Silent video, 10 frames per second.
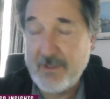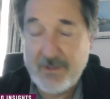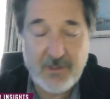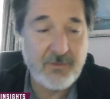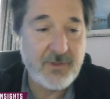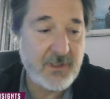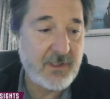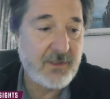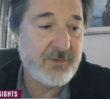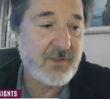DoD
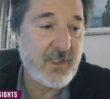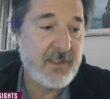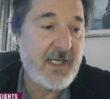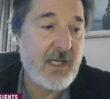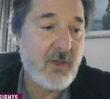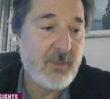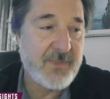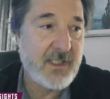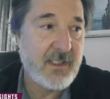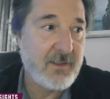is now
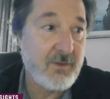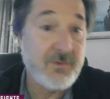updating their